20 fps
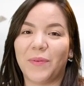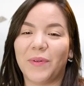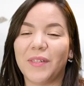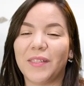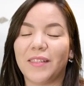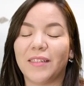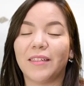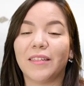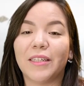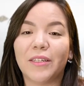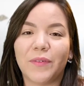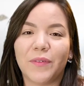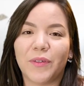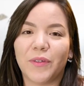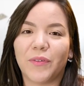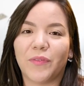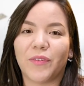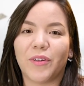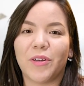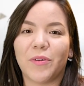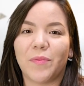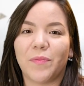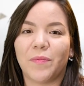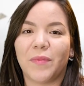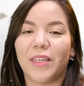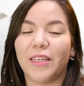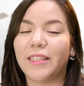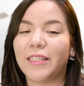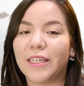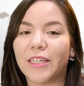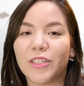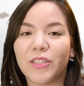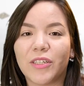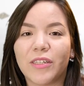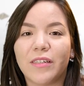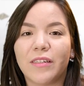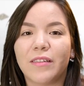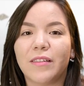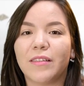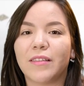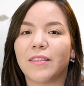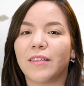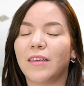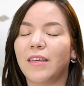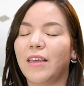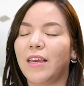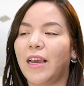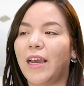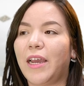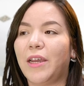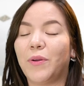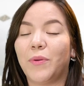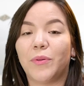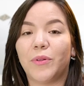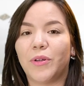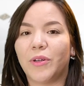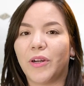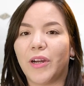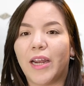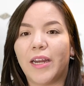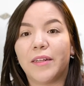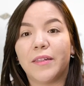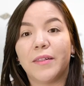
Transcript: was delivered from the addictions. I no longer had